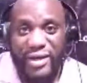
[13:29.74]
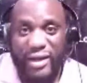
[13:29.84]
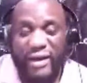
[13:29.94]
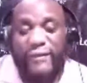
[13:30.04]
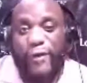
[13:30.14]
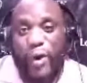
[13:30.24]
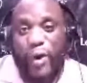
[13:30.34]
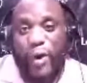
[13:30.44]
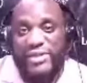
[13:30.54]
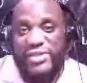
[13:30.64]
4
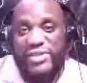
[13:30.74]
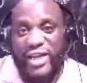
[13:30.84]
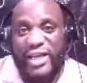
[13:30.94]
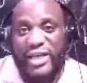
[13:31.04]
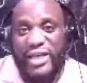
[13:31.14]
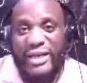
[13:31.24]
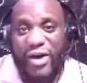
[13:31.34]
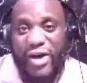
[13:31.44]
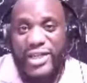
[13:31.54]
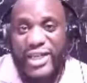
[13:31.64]
months later, they get
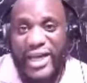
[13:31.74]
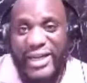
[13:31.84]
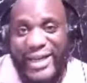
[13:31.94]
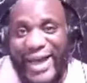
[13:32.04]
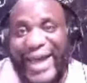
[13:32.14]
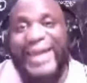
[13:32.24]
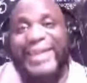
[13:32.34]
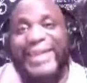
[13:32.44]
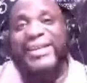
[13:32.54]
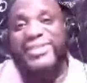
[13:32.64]
called again, and
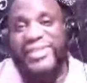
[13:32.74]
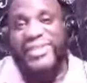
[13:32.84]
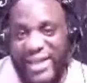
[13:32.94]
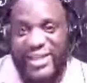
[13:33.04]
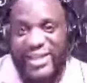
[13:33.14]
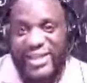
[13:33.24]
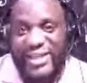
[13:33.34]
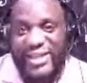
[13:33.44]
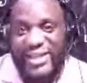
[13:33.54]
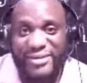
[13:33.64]
there's nothing.
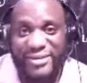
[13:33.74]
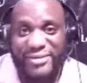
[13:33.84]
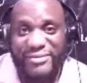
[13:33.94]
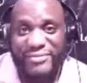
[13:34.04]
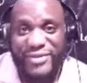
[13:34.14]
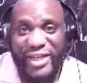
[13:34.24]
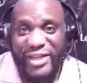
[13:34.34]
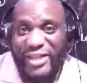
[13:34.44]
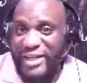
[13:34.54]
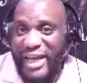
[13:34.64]
And they
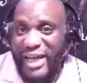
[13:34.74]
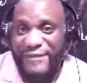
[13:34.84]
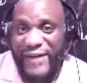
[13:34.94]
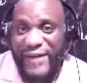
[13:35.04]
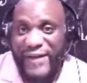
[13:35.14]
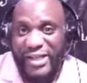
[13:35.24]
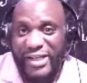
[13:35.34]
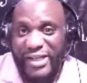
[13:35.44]
can't find anything.